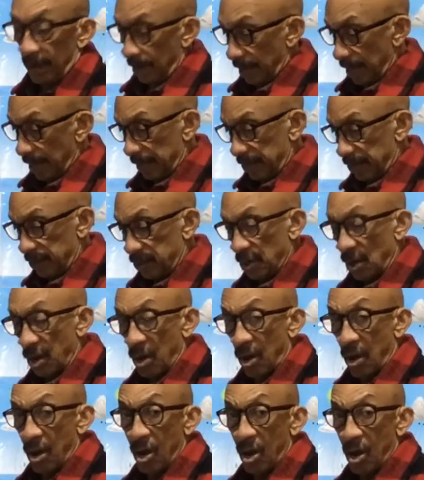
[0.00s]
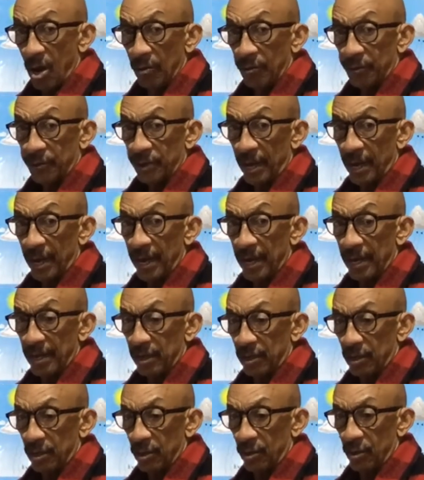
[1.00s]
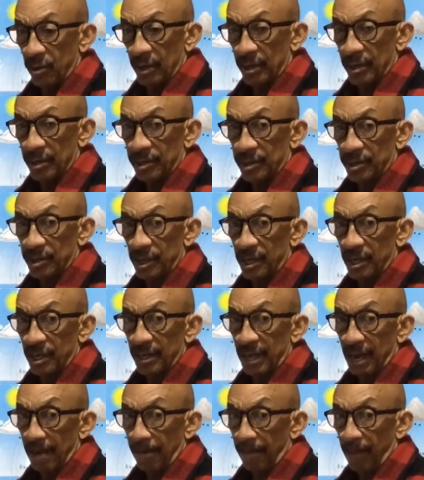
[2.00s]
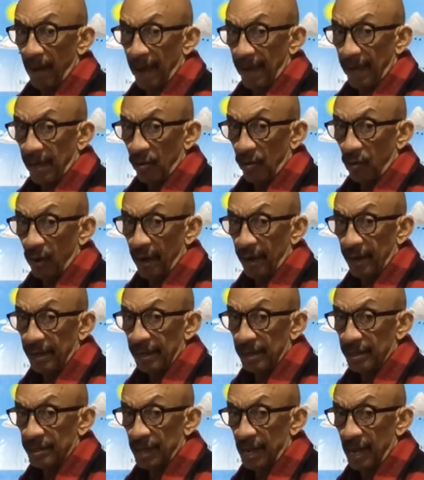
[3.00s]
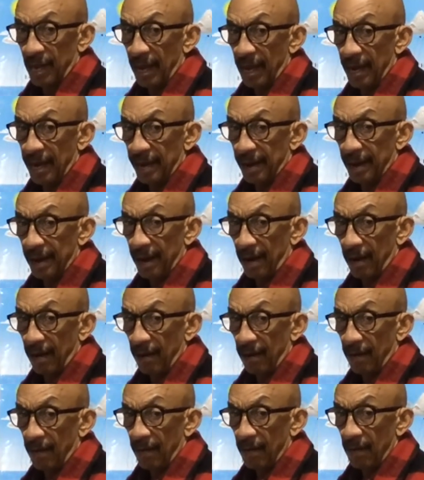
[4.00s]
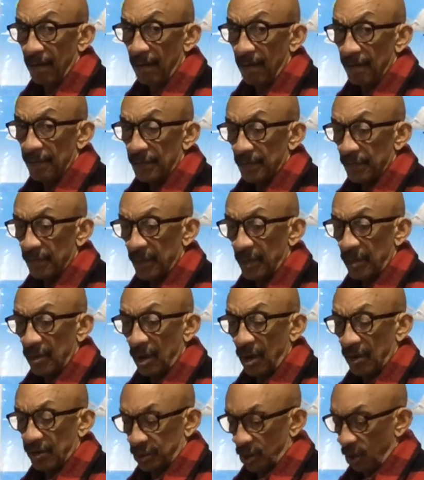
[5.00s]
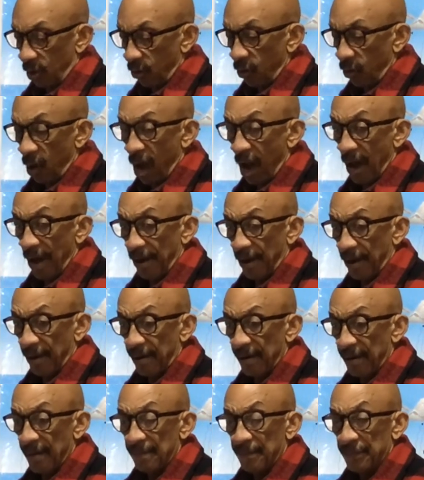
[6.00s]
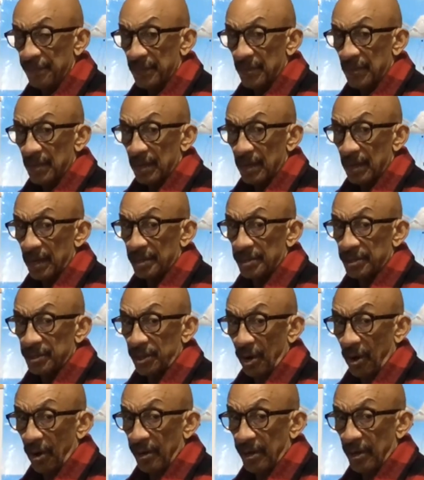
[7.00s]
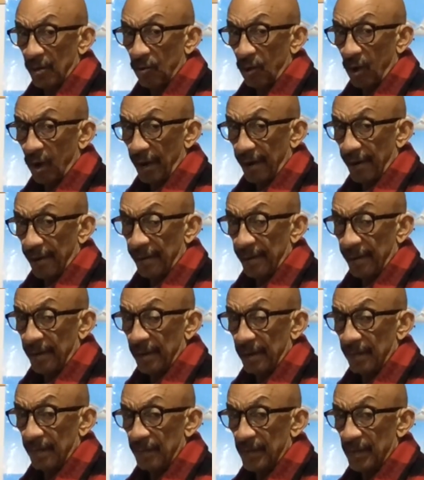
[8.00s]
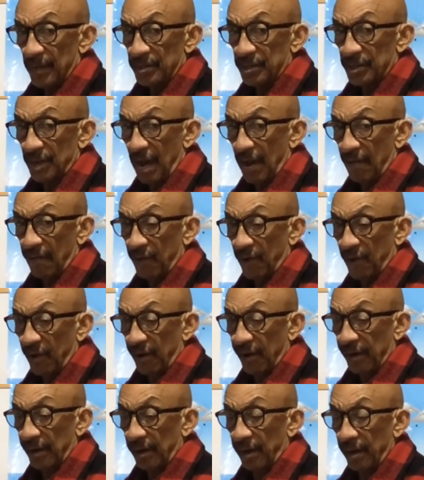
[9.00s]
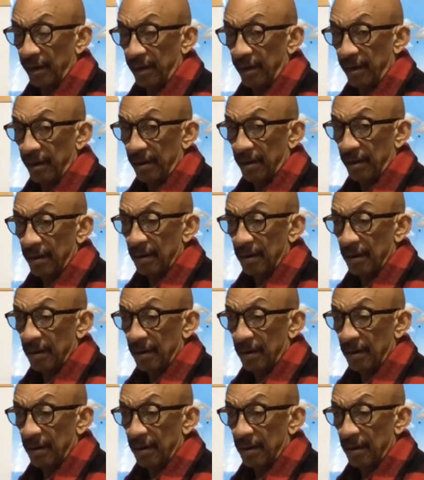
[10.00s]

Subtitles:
I don't think you can see that black and white design now because the water is dirty water. It's not very clear.